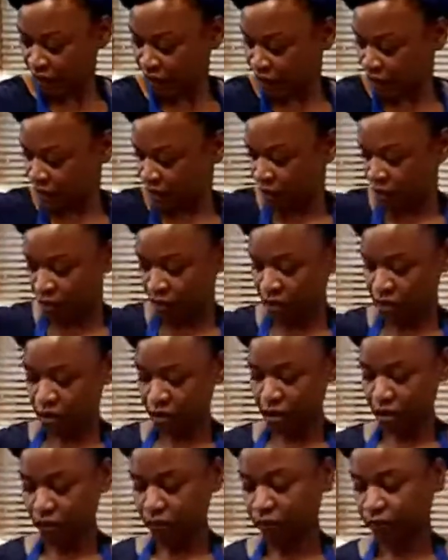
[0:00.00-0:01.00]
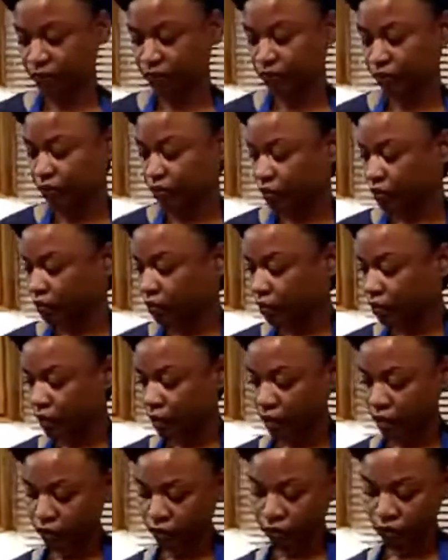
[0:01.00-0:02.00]
And
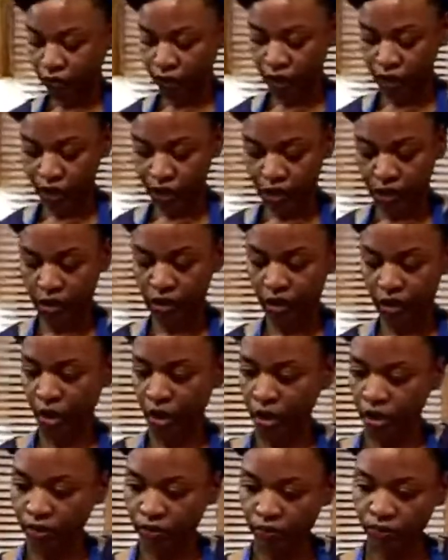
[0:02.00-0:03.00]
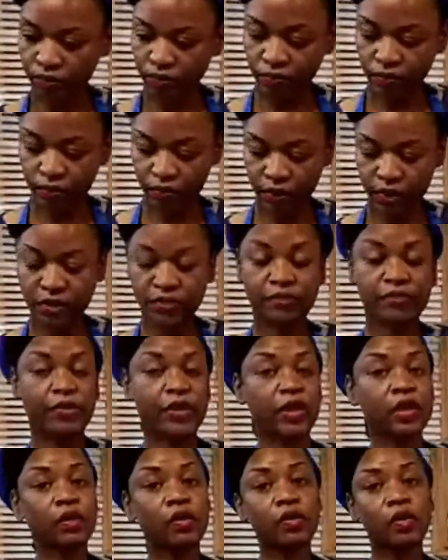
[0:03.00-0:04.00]
for this, it's a
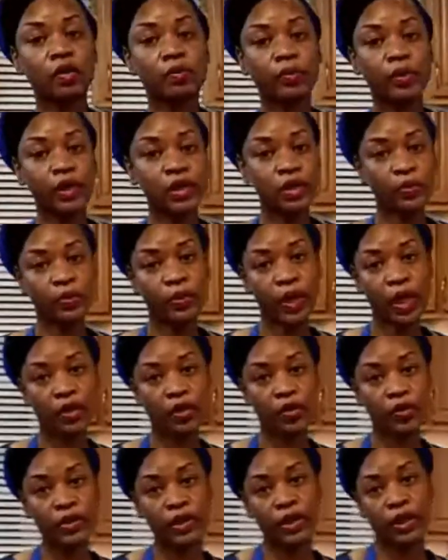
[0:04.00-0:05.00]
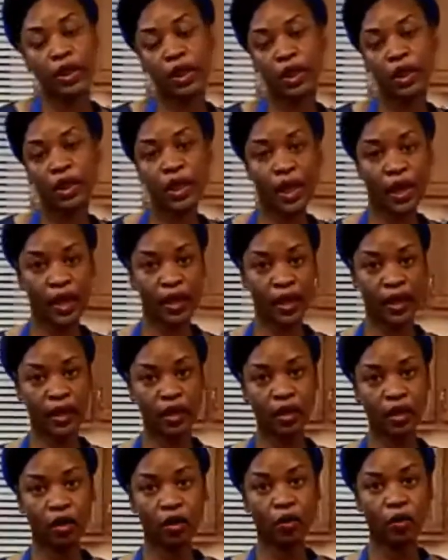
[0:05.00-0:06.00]
vegan cornbread, so we're not using any
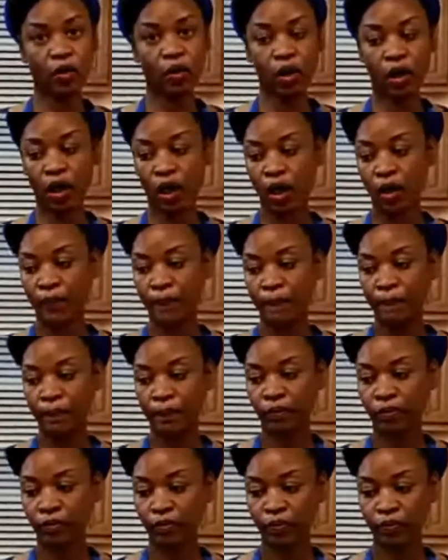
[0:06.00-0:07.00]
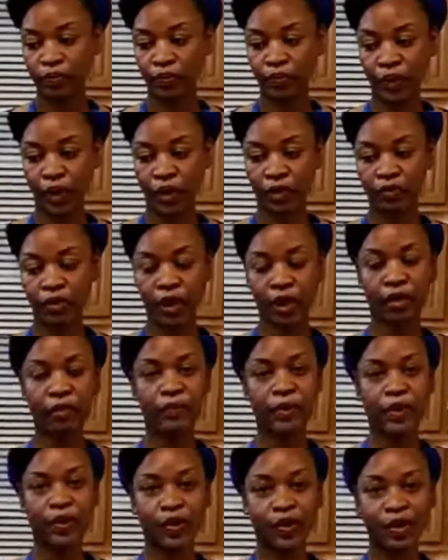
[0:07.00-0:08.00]
egg or like regular
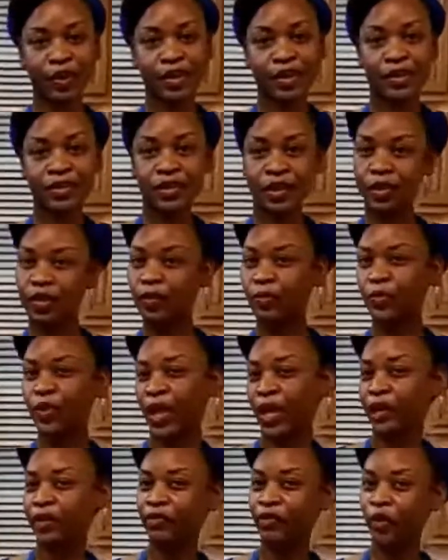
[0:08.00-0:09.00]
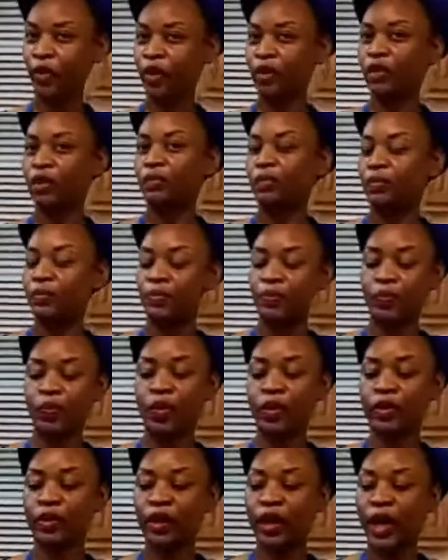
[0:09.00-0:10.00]
milk. So I know a lot of you are going to
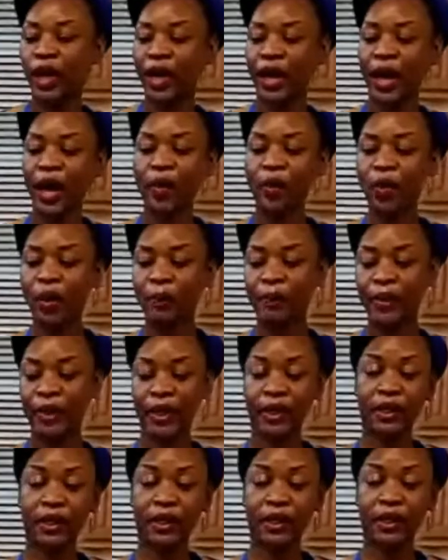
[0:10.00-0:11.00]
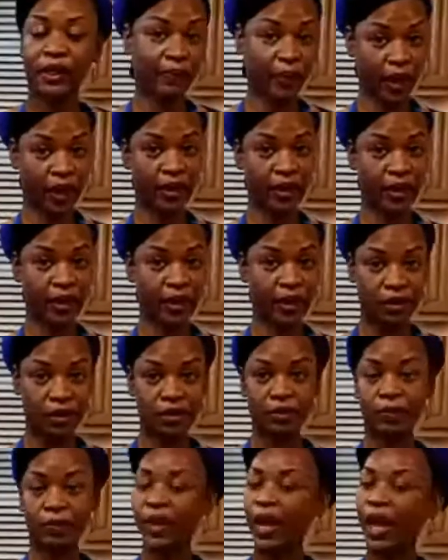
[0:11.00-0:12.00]
wonder how I'm making this bind
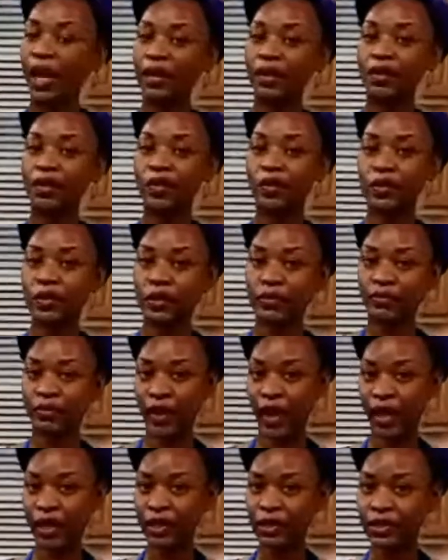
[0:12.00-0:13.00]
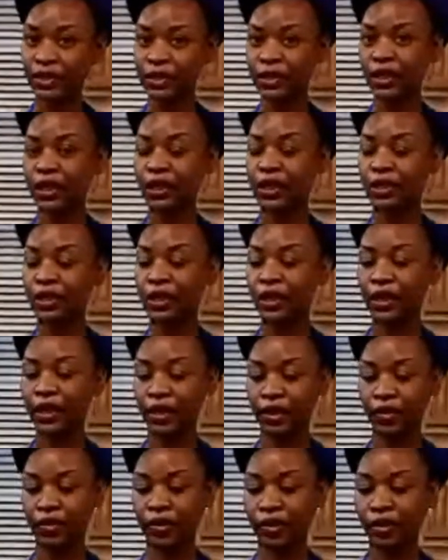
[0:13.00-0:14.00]
because I'm not using flaxseed
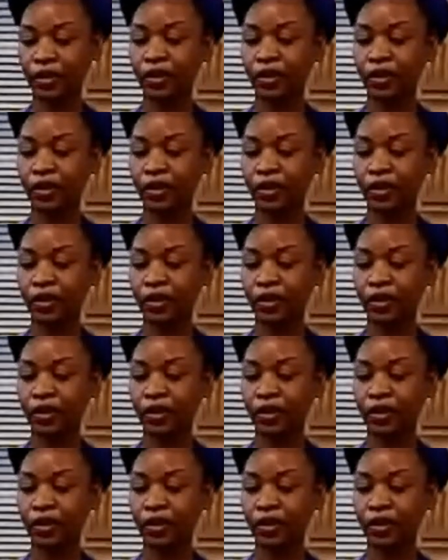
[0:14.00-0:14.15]
either.